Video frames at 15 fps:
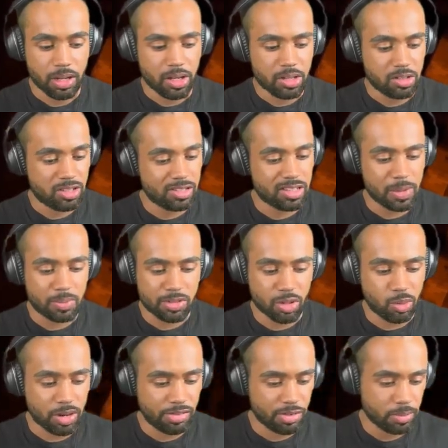steps away
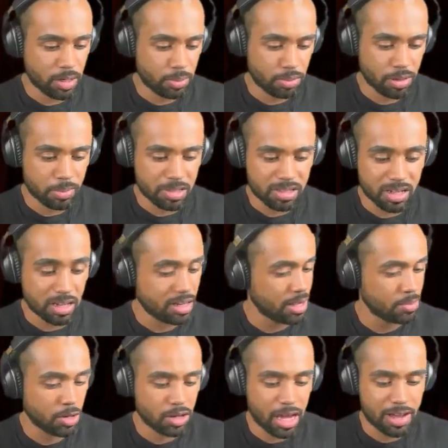from my promised land. I'm
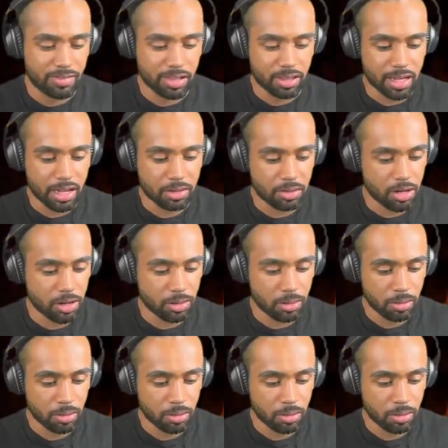not having that. No.